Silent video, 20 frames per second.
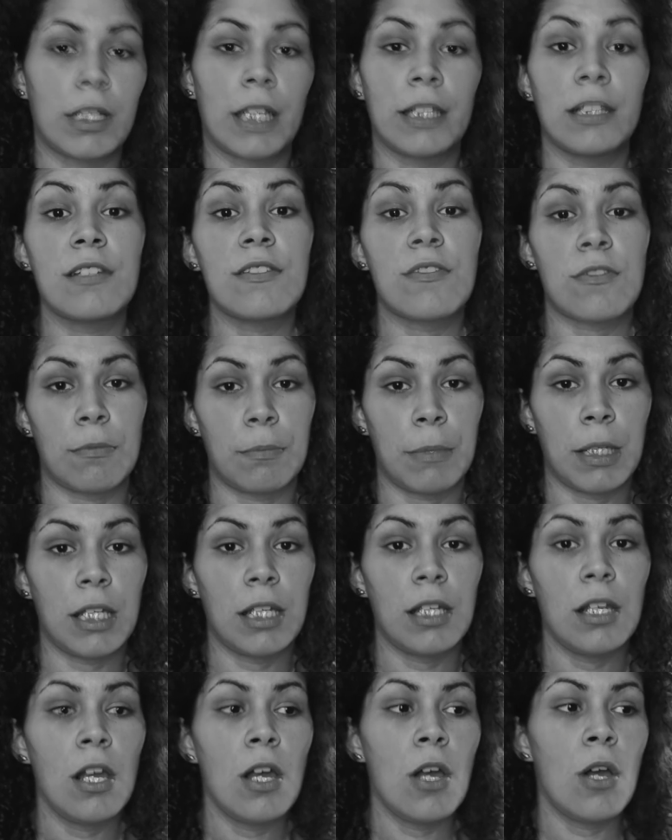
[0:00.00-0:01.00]
At least to
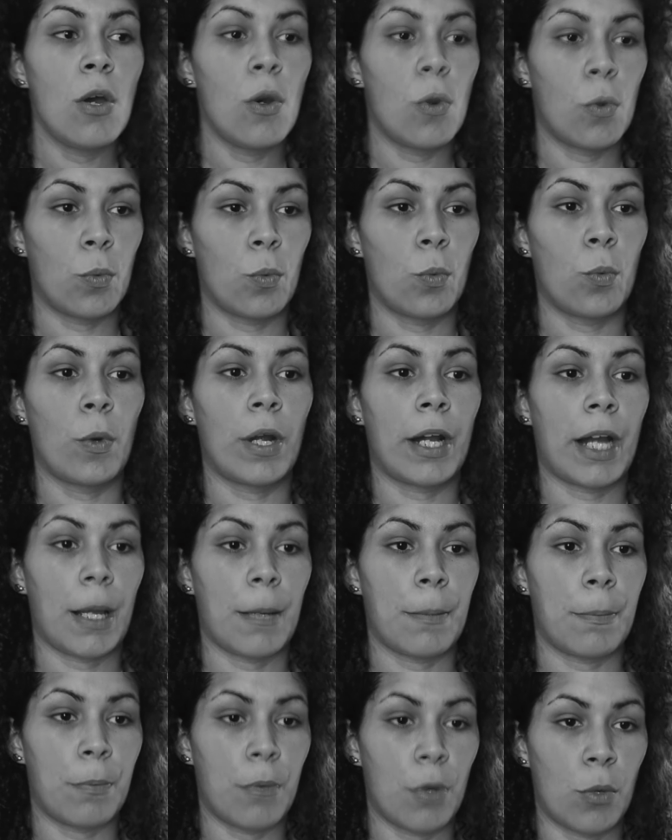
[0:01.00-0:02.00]
me, when I
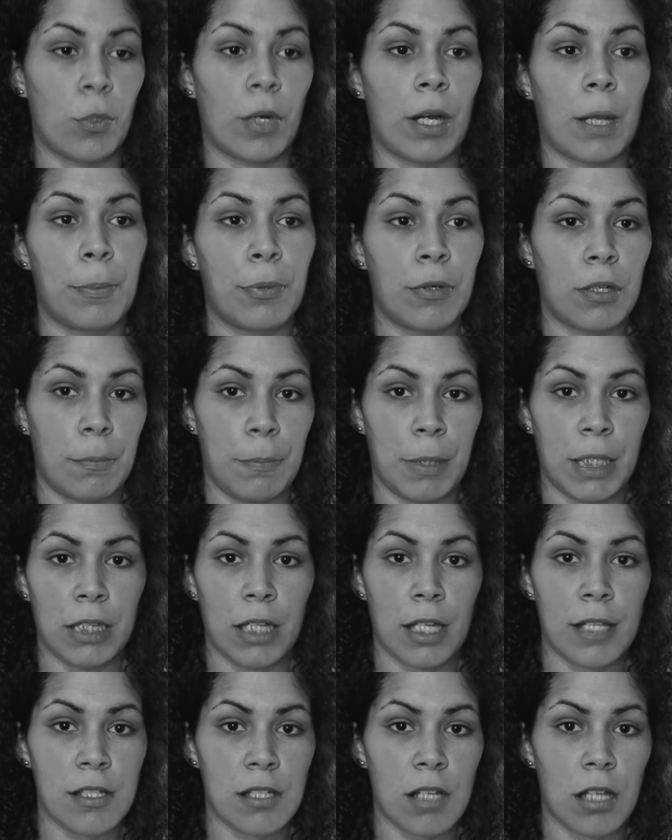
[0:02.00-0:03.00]
put a big
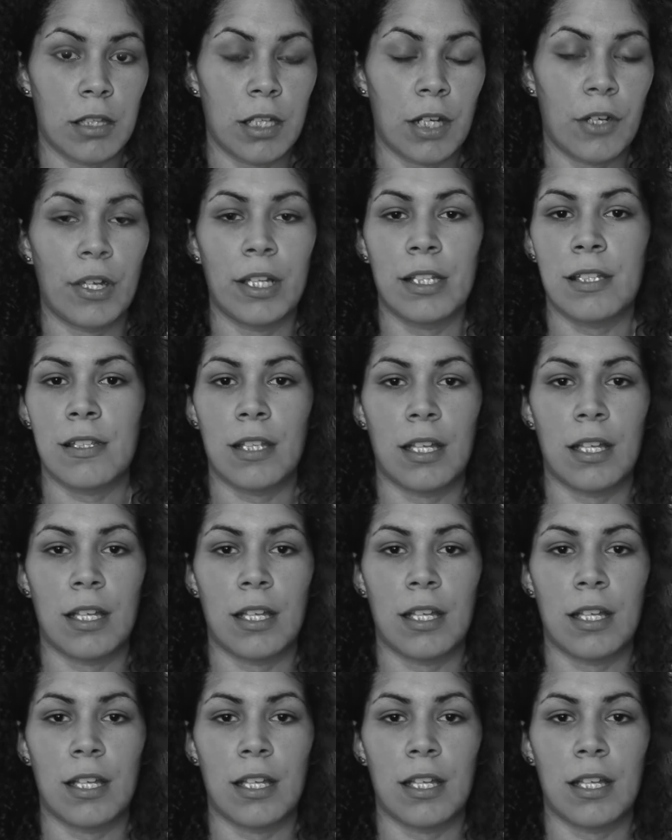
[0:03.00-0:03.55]
lens on there,